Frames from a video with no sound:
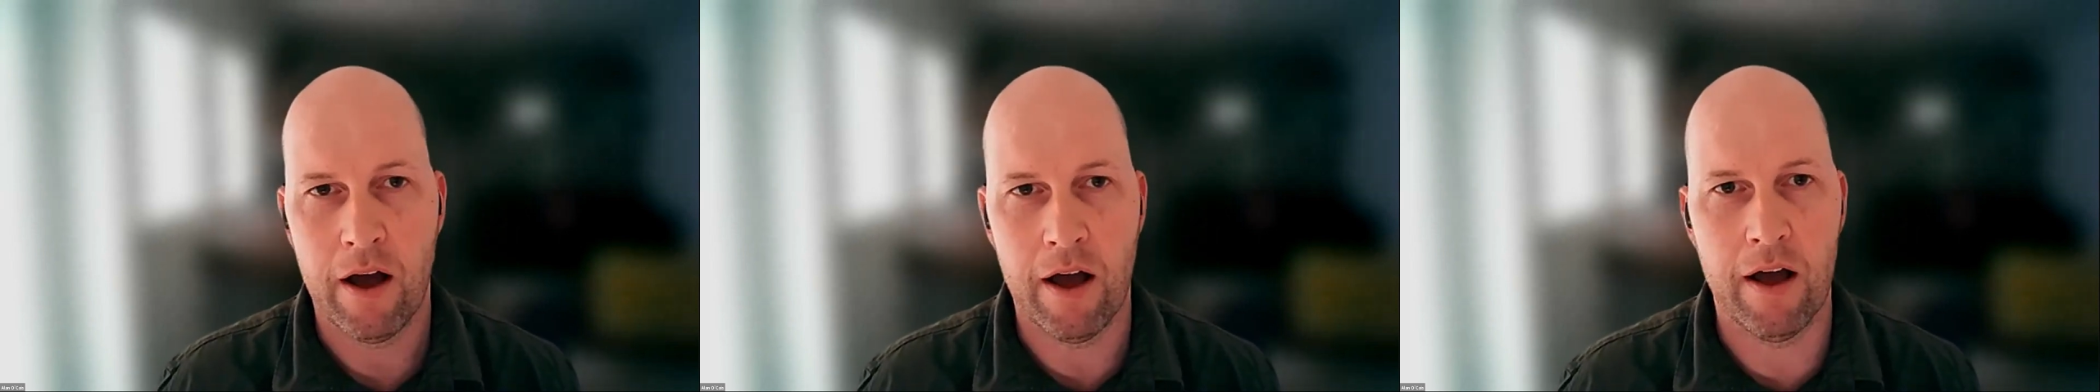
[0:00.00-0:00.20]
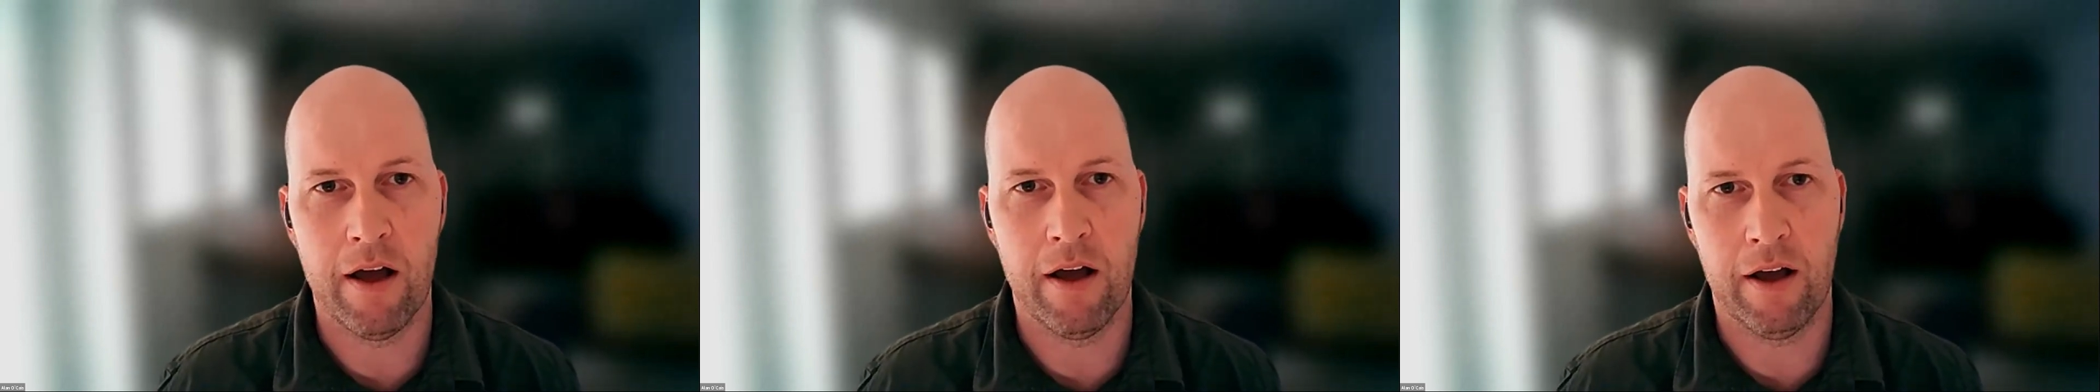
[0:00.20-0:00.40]

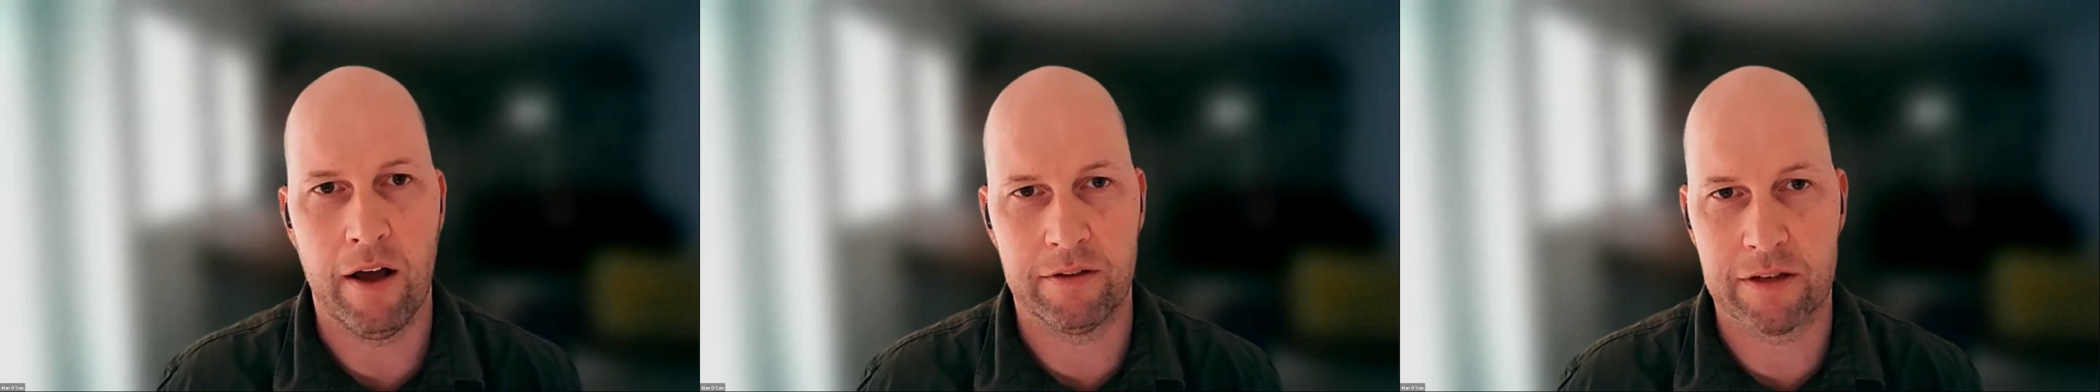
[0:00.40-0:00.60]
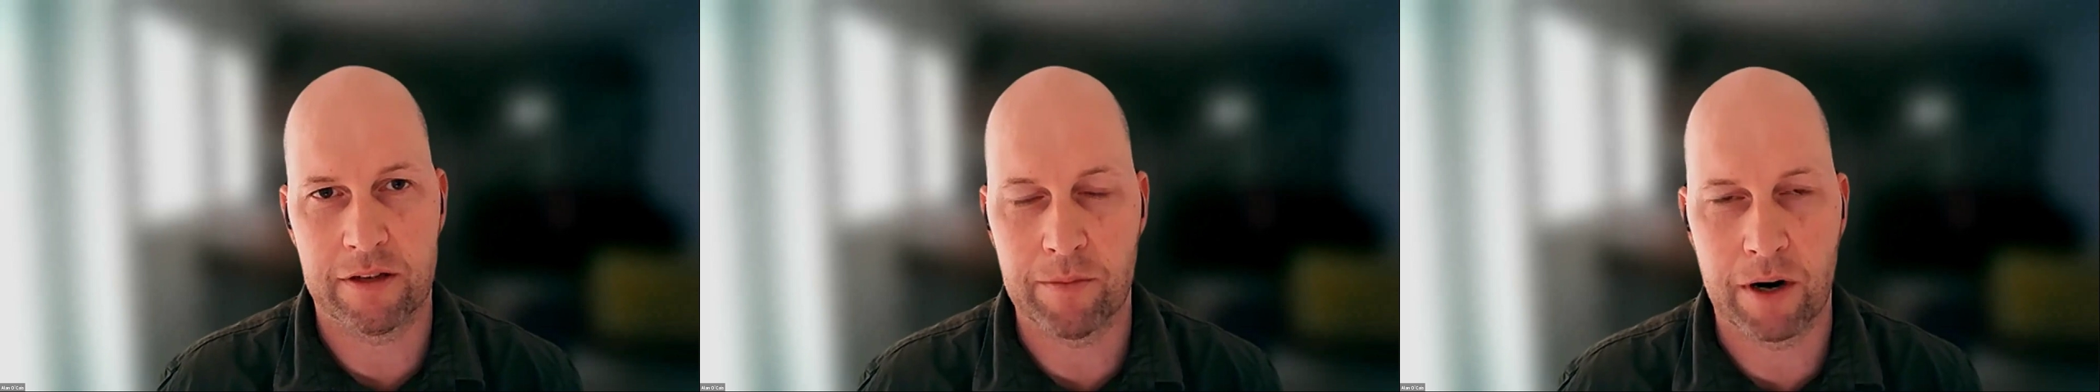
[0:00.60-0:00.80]

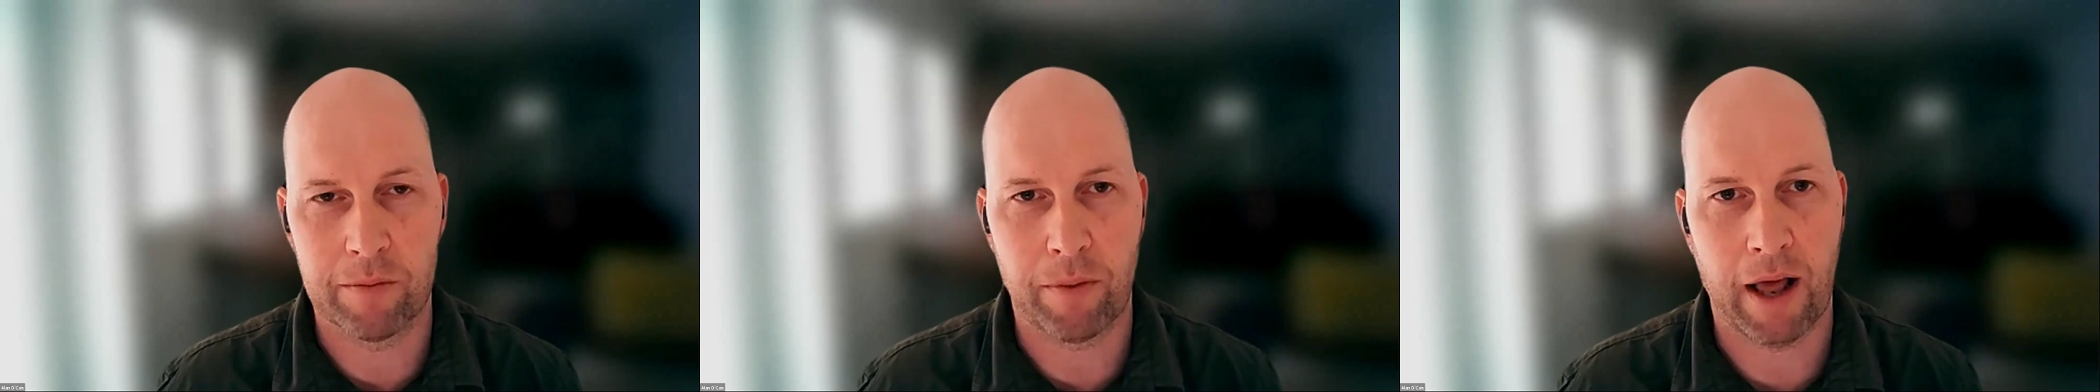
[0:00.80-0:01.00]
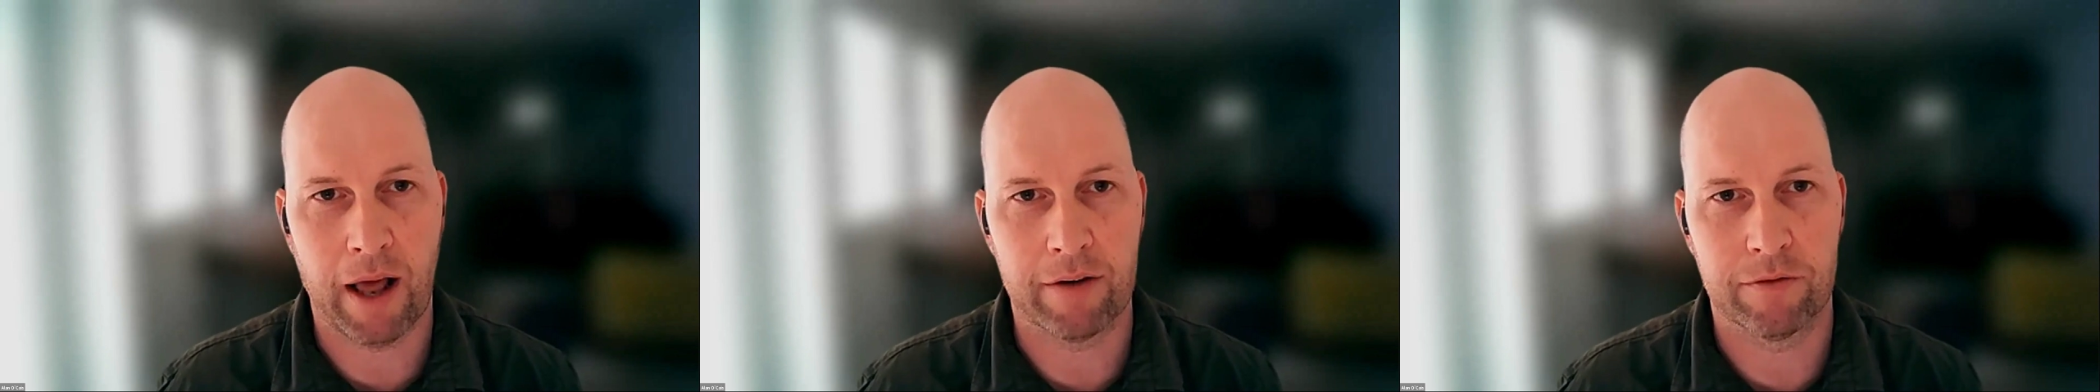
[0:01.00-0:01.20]
and
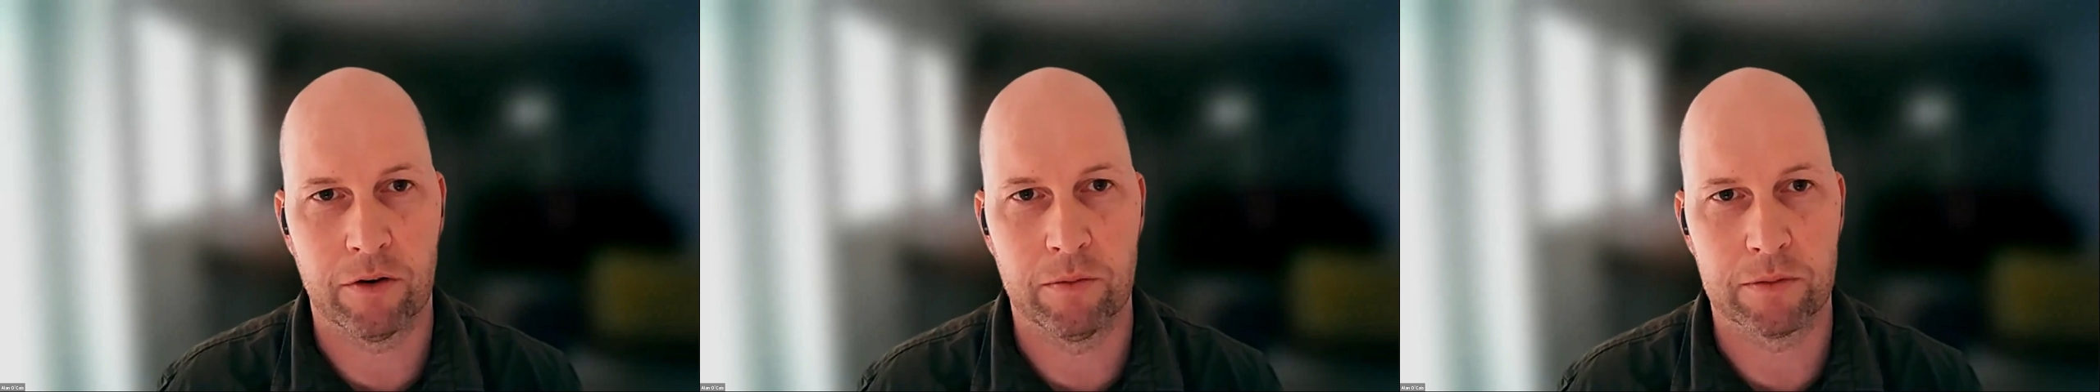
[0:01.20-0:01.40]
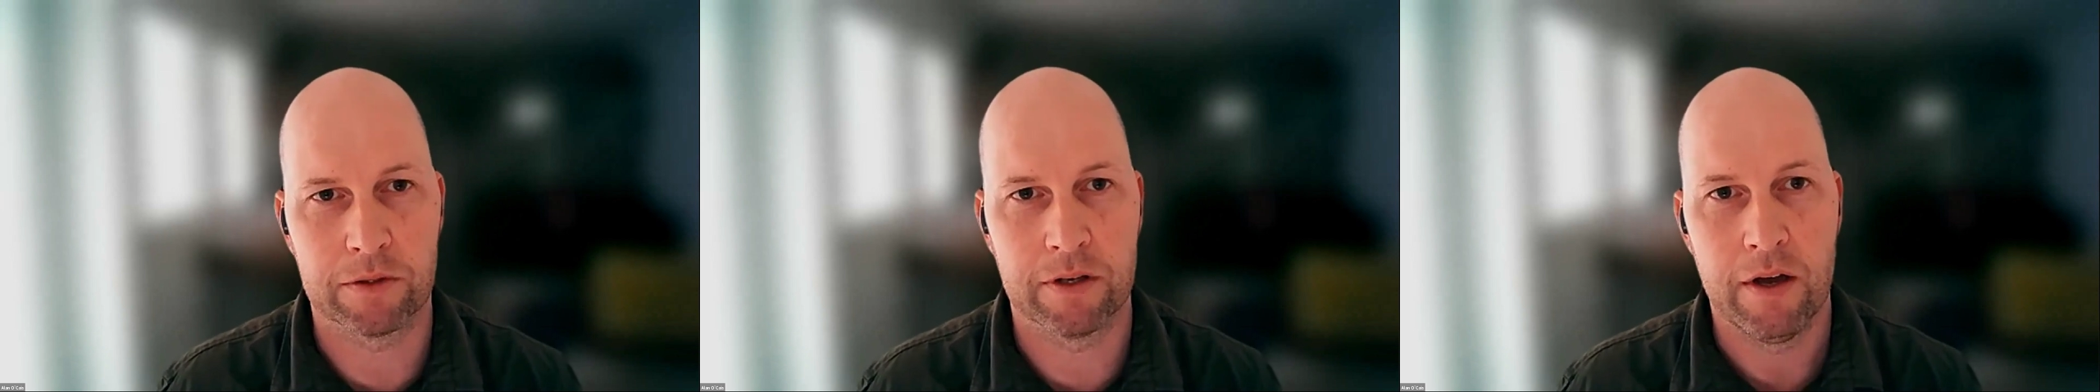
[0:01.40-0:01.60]
similar
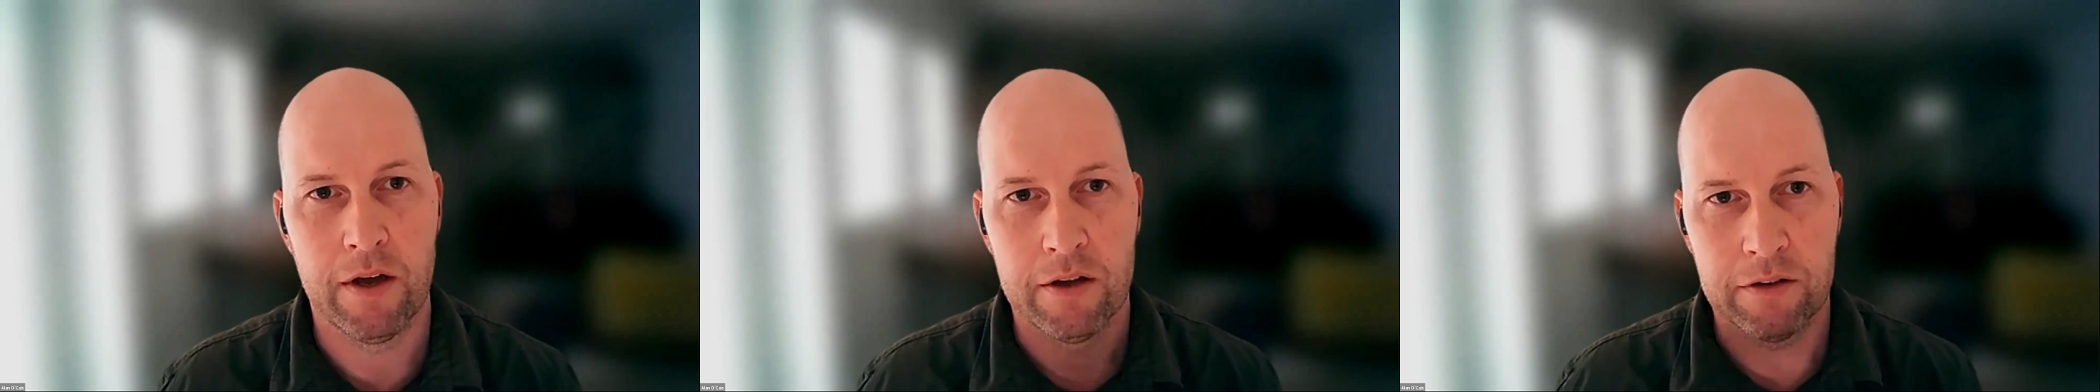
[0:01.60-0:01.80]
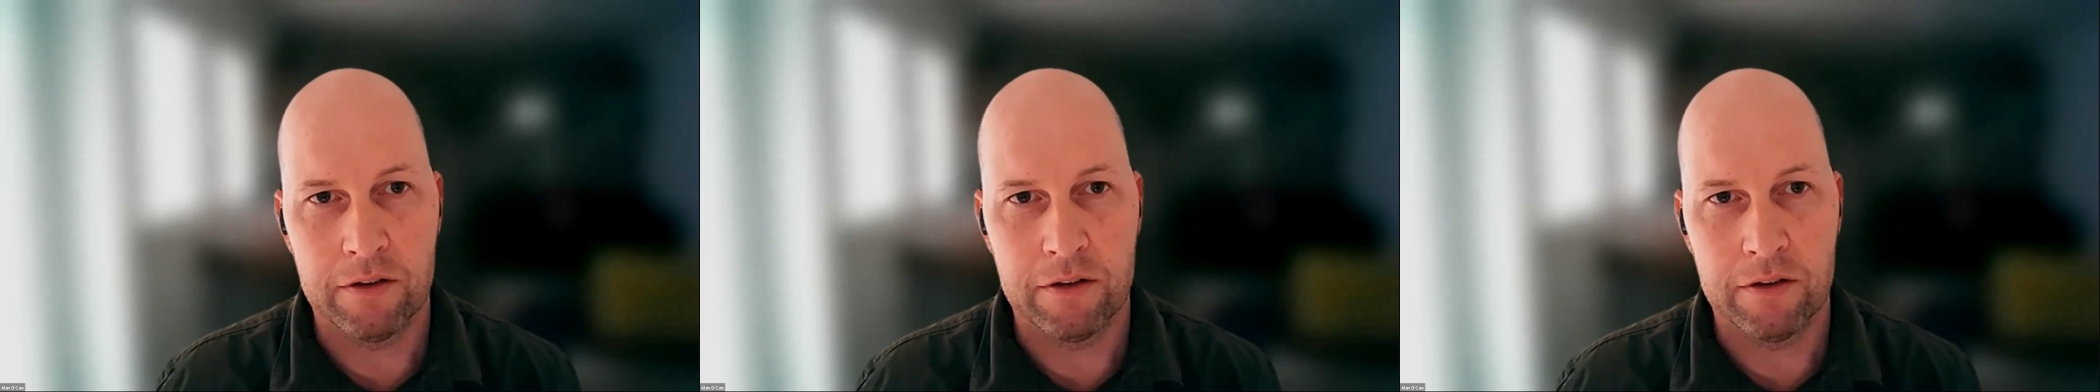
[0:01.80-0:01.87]
platforms